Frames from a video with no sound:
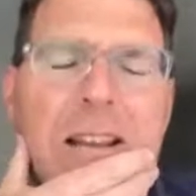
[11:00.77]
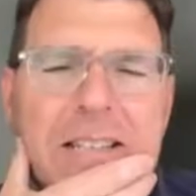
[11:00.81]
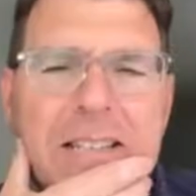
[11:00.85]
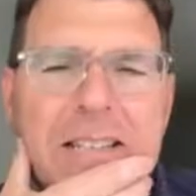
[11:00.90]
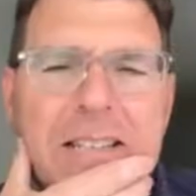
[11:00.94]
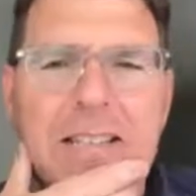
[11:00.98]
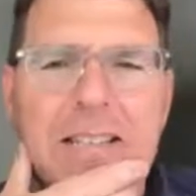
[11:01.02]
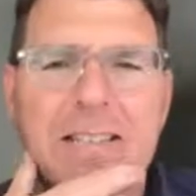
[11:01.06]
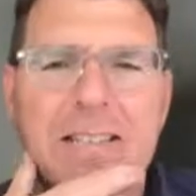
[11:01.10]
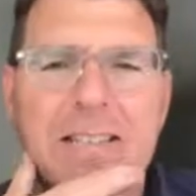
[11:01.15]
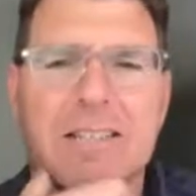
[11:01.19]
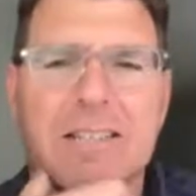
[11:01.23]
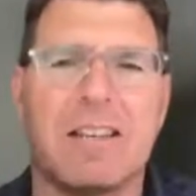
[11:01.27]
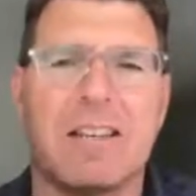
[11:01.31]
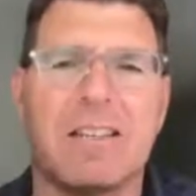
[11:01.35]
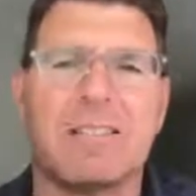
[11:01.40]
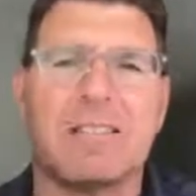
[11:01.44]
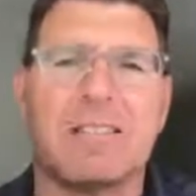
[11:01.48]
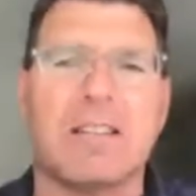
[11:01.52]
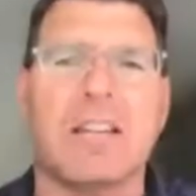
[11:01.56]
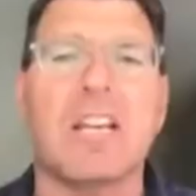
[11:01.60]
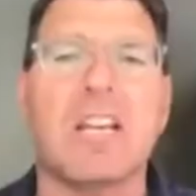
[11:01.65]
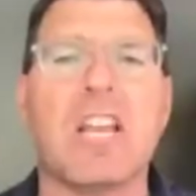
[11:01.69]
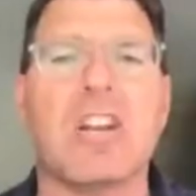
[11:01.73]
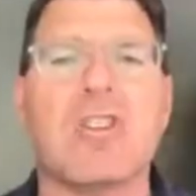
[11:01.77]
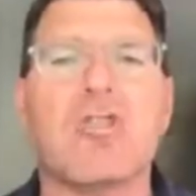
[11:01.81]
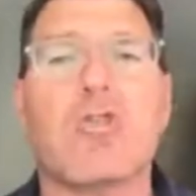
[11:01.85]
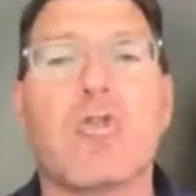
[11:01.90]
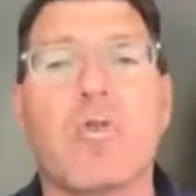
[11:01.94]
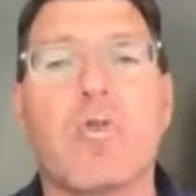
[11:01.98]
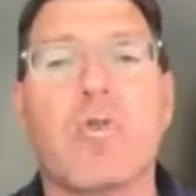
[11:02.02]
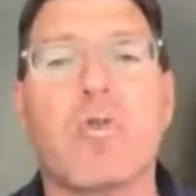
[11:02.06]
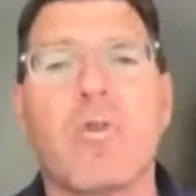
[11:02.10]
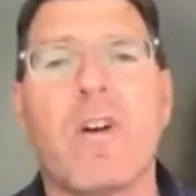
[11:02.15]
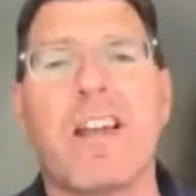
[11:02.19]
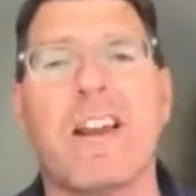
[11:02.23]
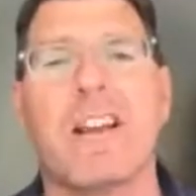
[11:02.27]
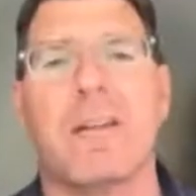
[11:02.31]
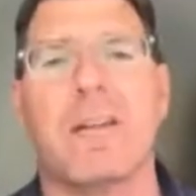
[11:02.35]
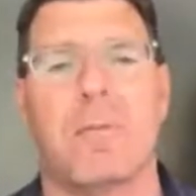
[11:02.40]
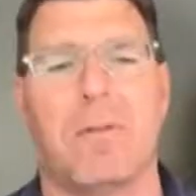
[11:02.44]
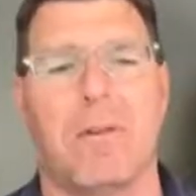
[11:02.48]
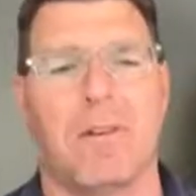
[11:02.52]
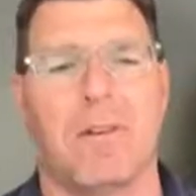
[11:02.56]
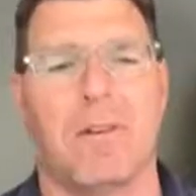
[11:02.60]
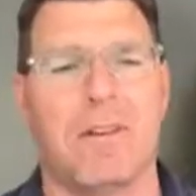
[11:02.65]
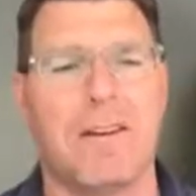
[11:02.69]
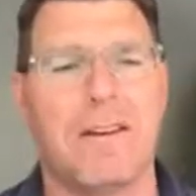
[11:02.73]
It's just an
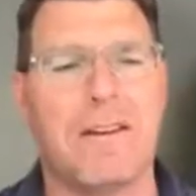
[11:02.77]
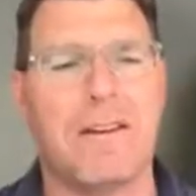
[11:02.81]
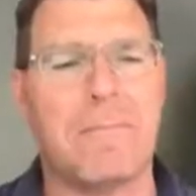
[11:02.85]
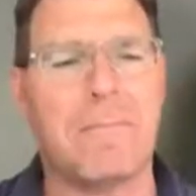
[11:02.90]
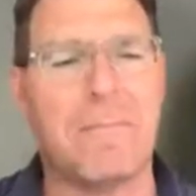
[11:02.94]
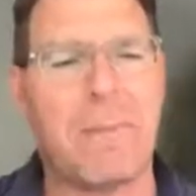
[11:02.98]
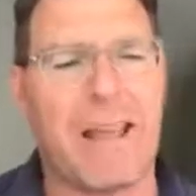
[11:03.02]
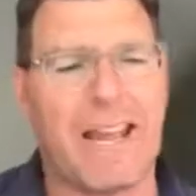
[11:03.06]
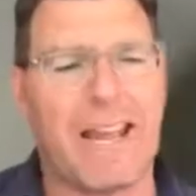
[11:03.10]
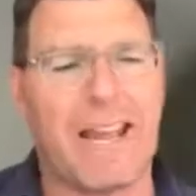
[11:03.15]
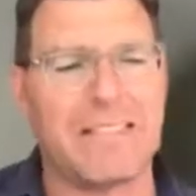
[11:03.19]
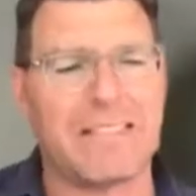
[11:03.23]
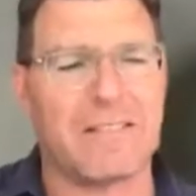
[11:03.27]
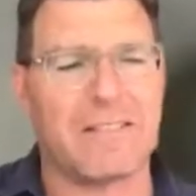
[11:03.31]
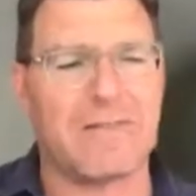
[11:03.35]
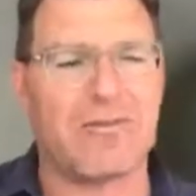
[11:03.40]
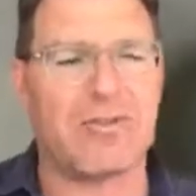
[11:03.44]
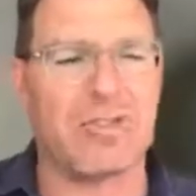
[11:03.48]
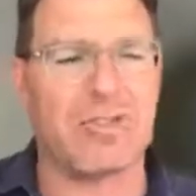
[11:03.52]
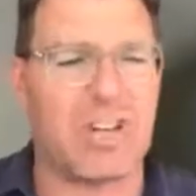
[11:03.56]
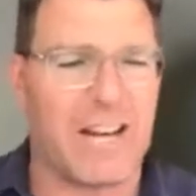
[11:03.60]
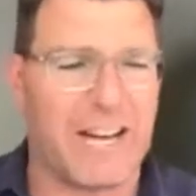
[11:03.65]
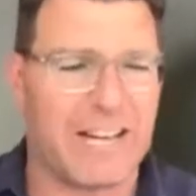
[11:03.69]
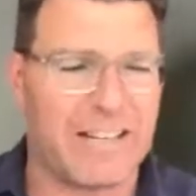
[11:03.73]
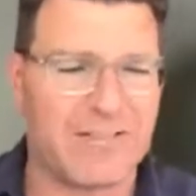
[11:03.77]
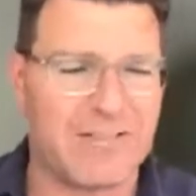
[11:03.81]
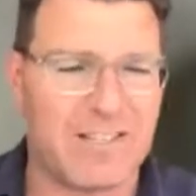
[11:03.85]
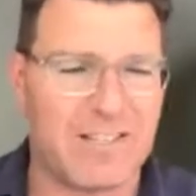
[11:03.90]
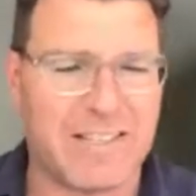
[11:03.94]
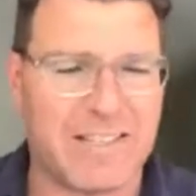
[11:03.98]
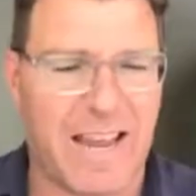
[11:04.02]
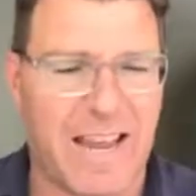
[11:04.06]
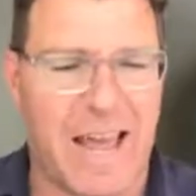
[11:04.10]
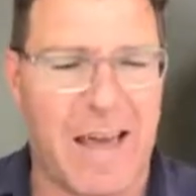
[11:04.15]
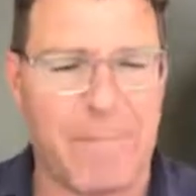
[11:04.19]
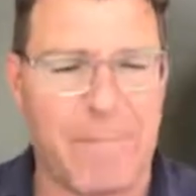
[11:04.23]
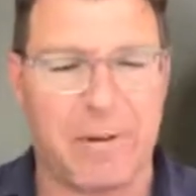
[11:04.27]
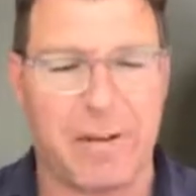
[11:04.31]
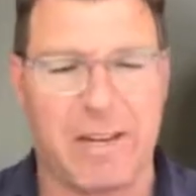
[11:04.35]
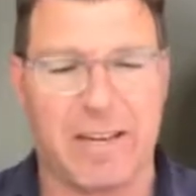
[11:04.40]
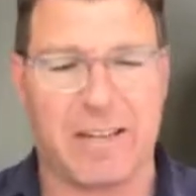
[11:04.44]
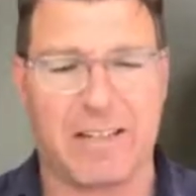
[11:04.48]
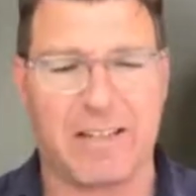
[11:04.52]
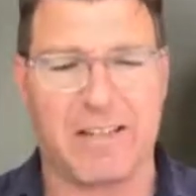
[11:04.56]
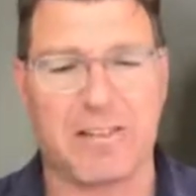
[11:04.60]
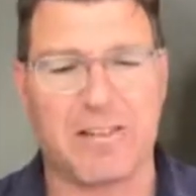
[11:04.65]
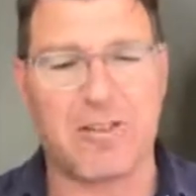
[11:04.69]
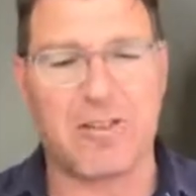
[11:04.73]
incredible pace of change that's
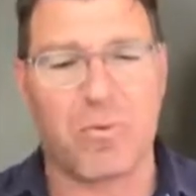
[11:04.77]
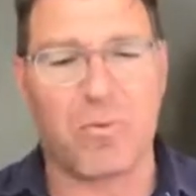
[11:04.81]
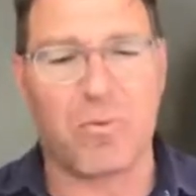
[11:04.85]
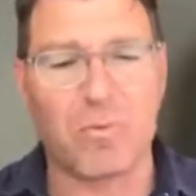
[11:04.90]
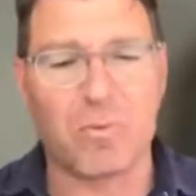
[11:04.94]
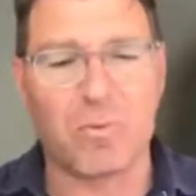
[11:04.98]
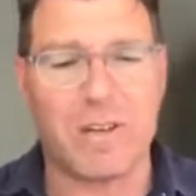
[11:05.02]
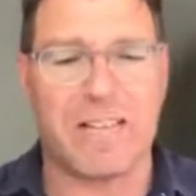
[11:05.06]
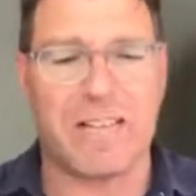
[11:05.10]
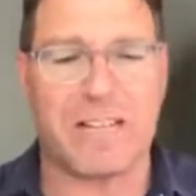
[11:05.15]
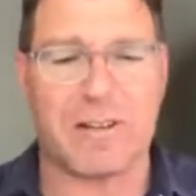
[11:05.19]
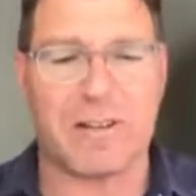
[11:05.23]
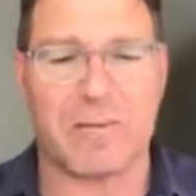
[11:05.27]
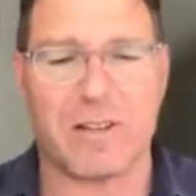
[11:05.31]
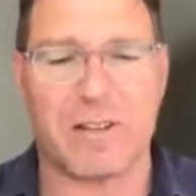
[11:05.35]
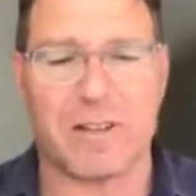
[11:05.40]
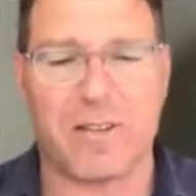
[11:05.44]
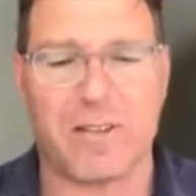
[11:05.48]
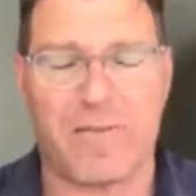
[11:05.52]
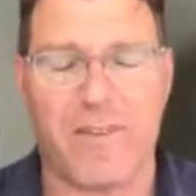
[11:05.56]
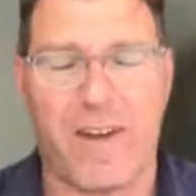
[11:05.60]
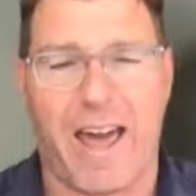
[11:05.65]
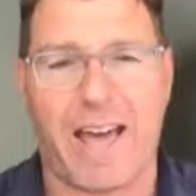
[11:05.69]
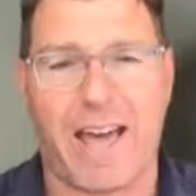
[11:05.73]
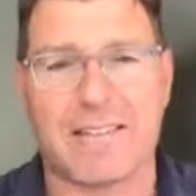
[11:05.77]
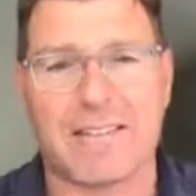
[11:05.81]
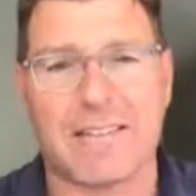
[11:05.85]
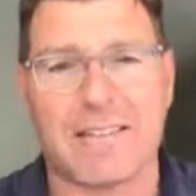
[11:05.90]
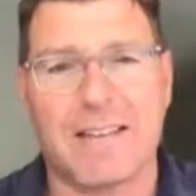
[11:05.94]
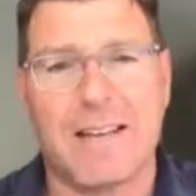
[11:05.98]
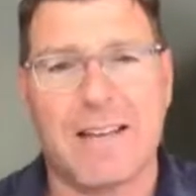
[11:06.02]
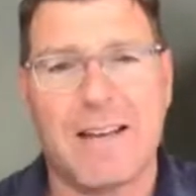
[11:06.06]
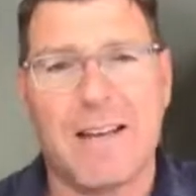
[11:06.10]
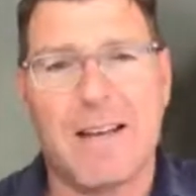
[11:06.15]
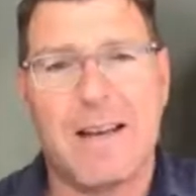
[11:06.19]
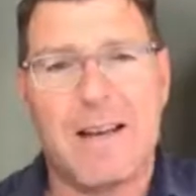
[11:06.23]
happening, really, really fast.